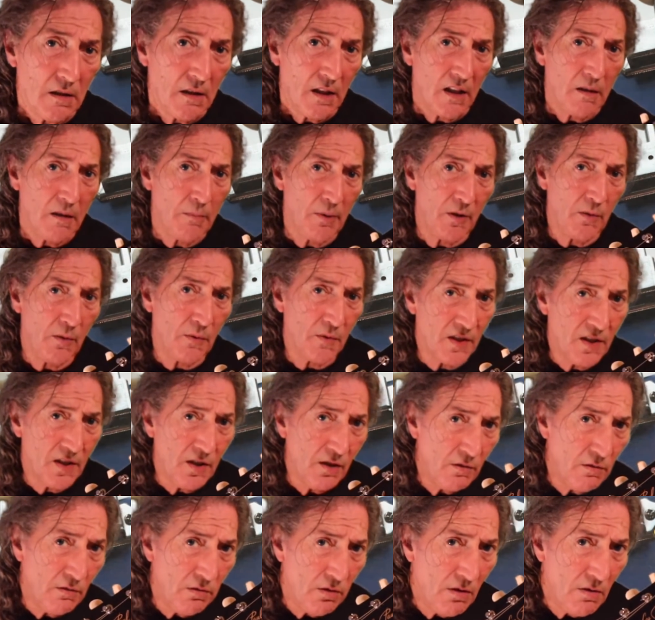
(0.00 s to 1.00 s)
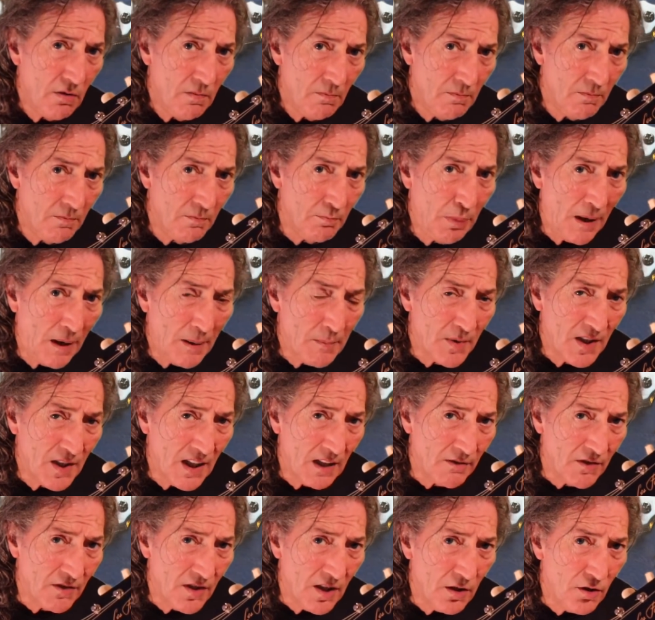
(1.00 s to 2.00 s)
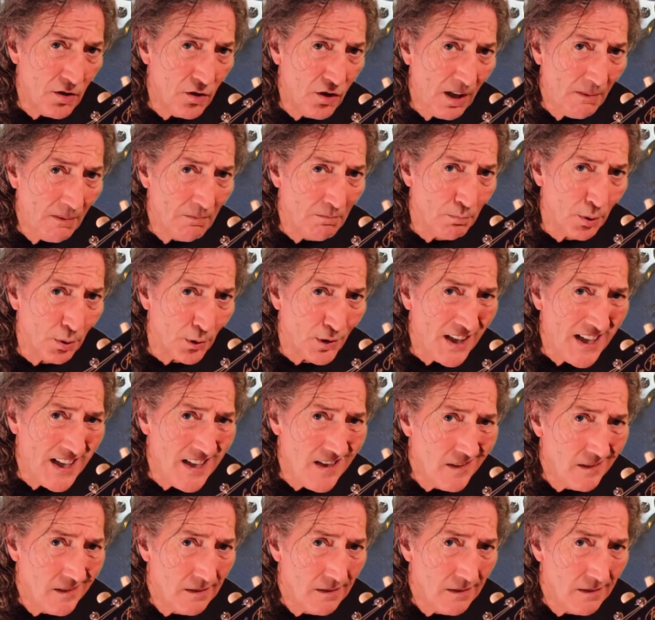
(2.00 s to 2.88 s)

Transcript: Anybody want to bet themselves a jam butty